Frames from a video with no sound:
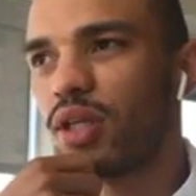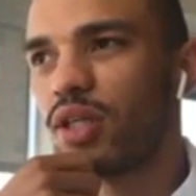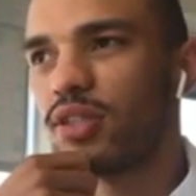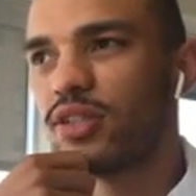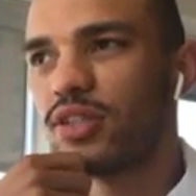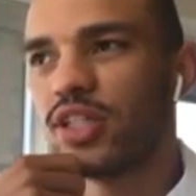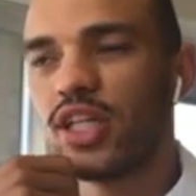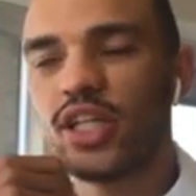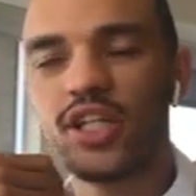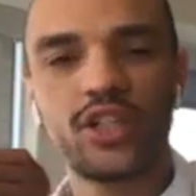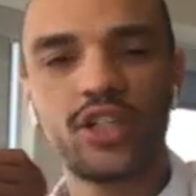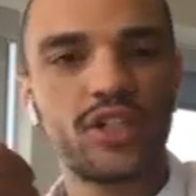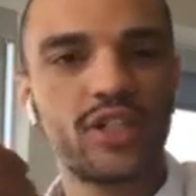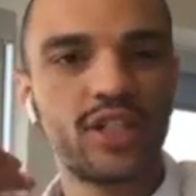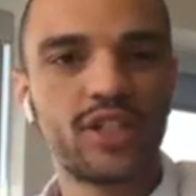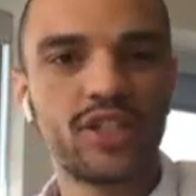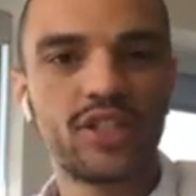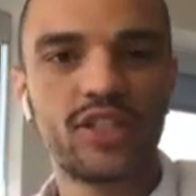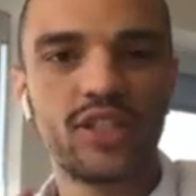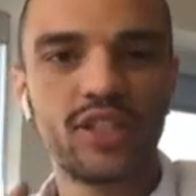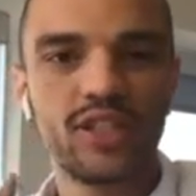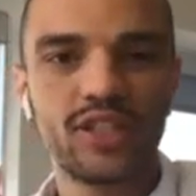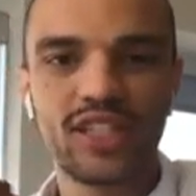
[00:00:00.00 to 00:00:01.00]

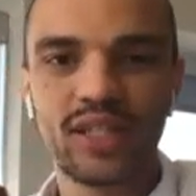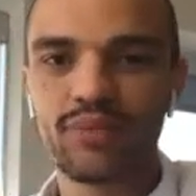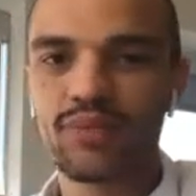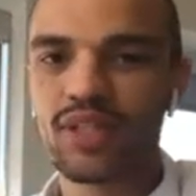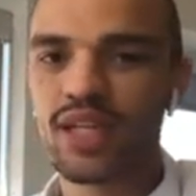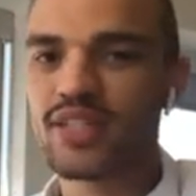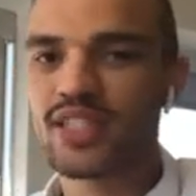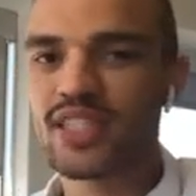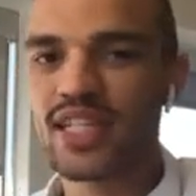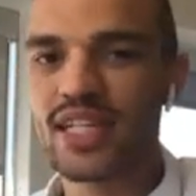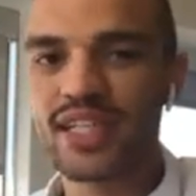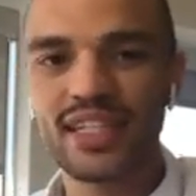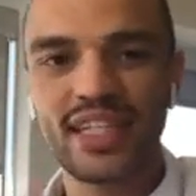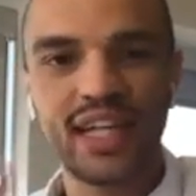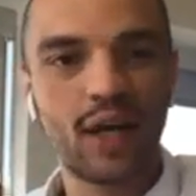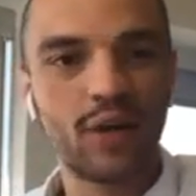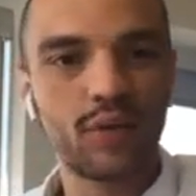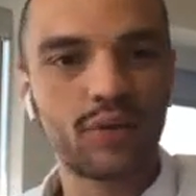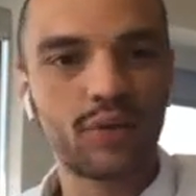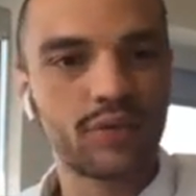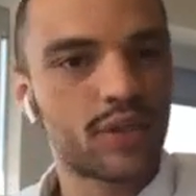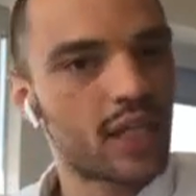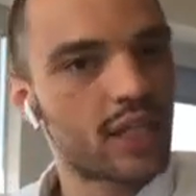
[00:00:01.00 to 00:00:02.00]
there's still sometimes that
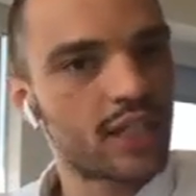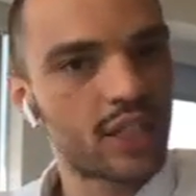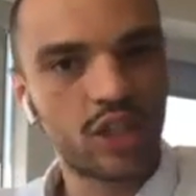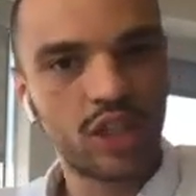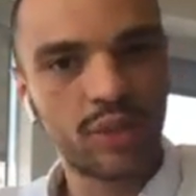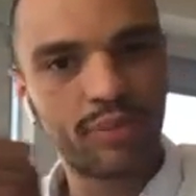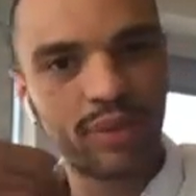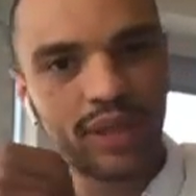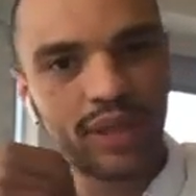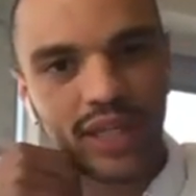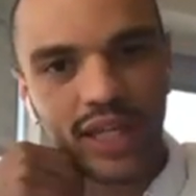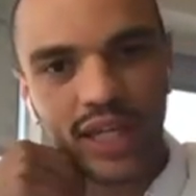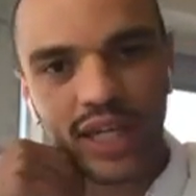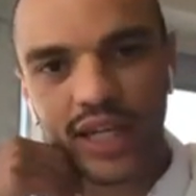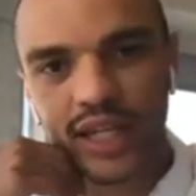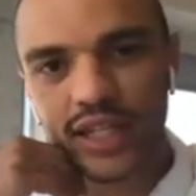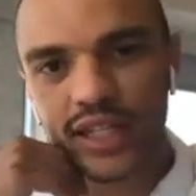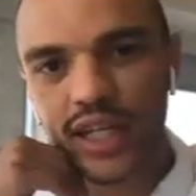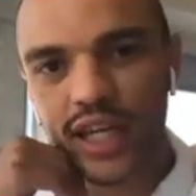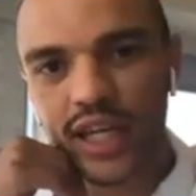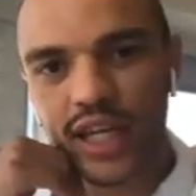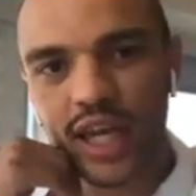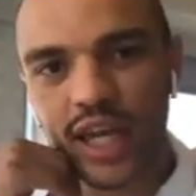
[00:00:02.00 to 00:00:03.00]
doubt is creeping
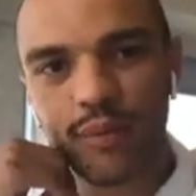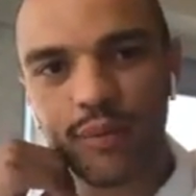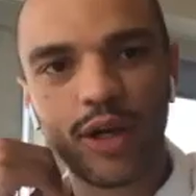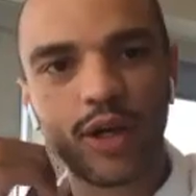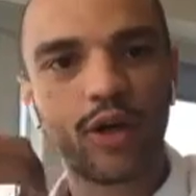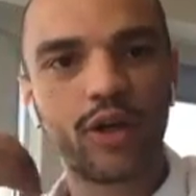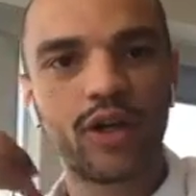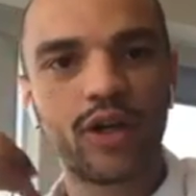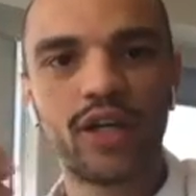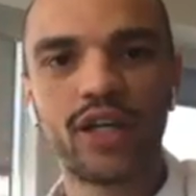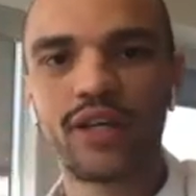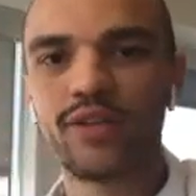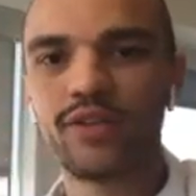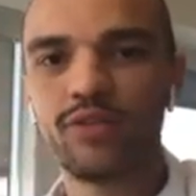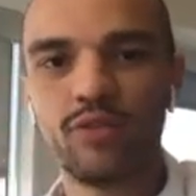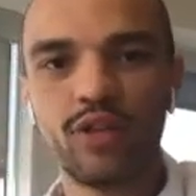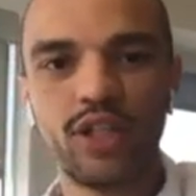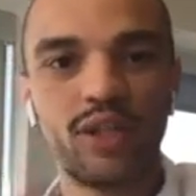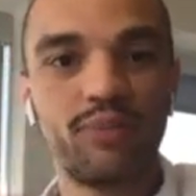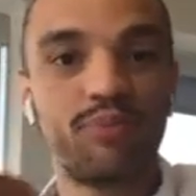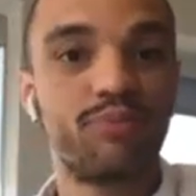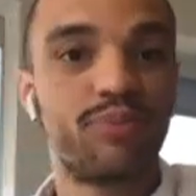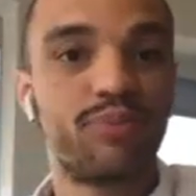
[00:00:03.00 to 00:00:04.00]
in, like, am I going to
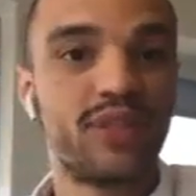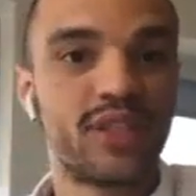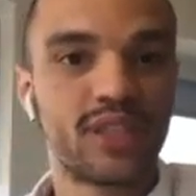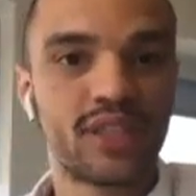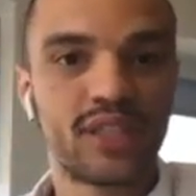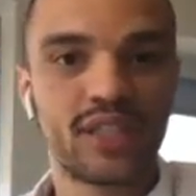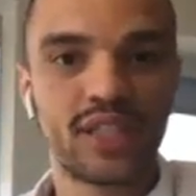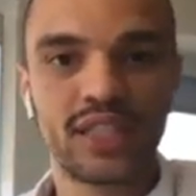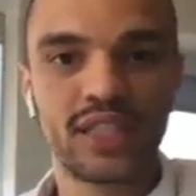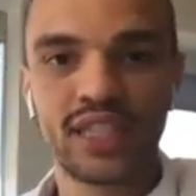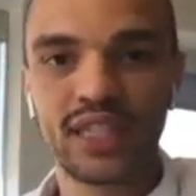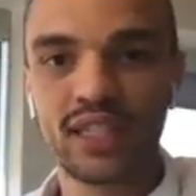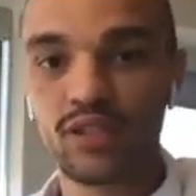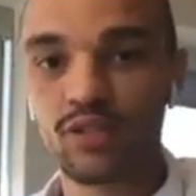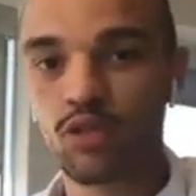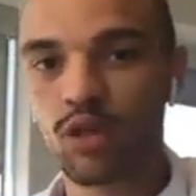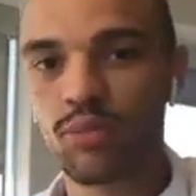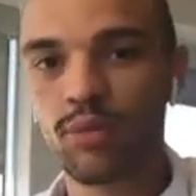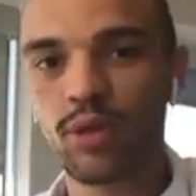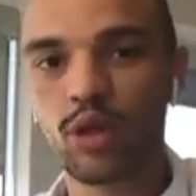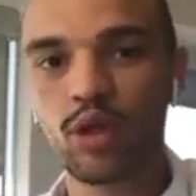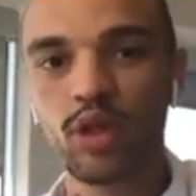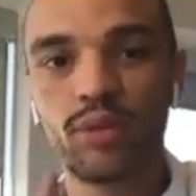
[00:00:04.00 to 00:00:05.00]
really be this
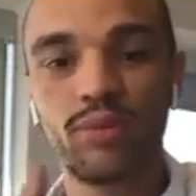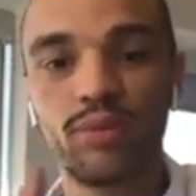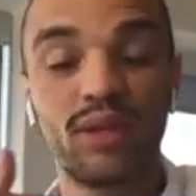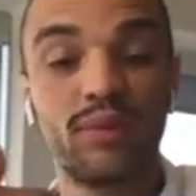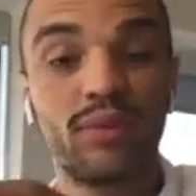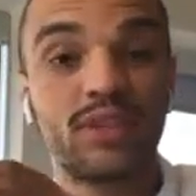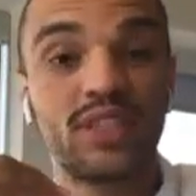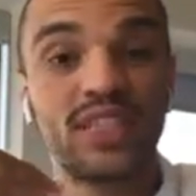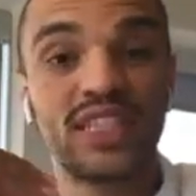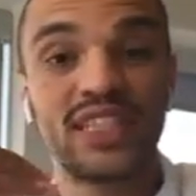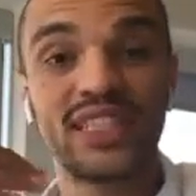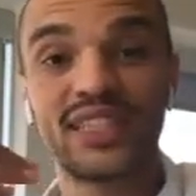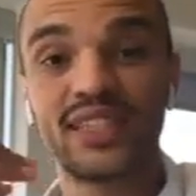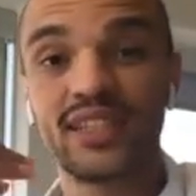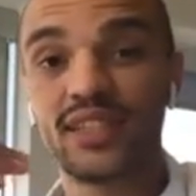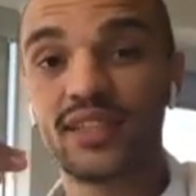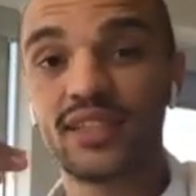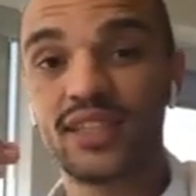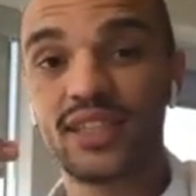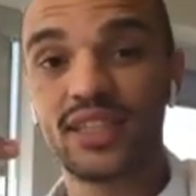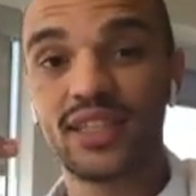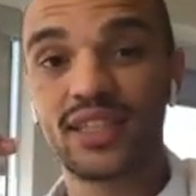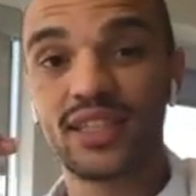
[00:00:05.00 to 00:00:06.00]
successful? Am I going to be able
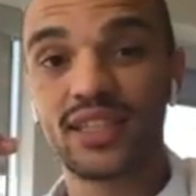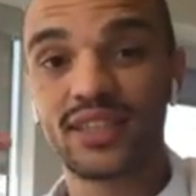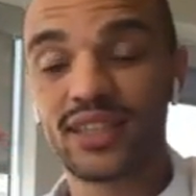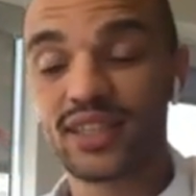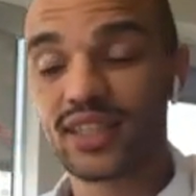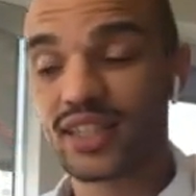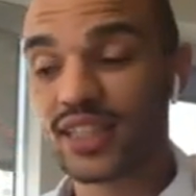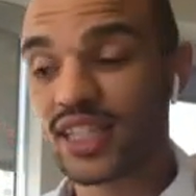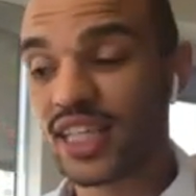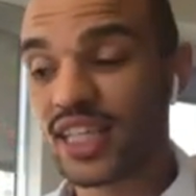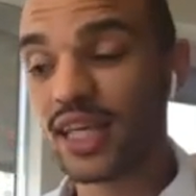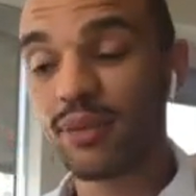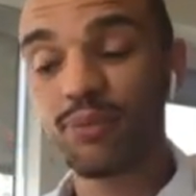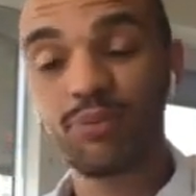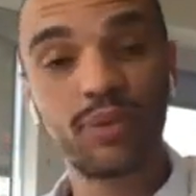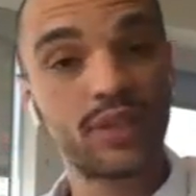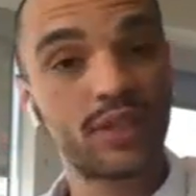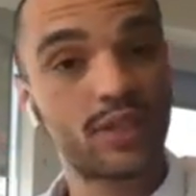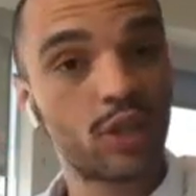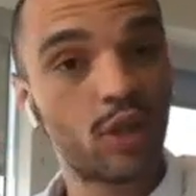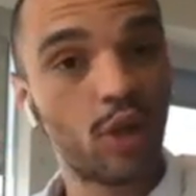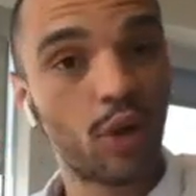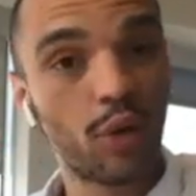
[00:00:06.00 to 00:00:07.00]
to keep
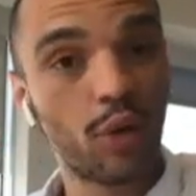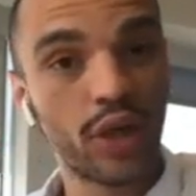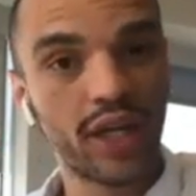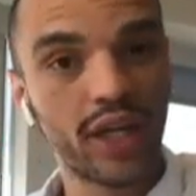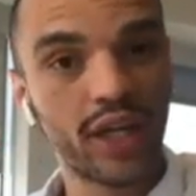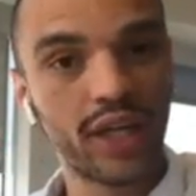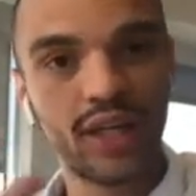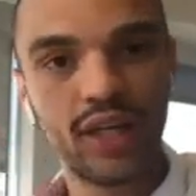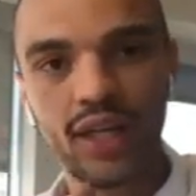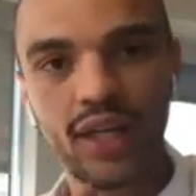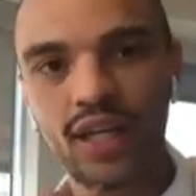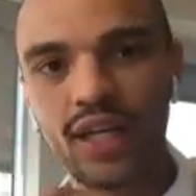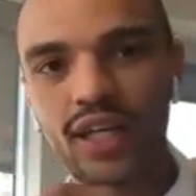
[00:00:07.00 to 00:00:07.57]
this going?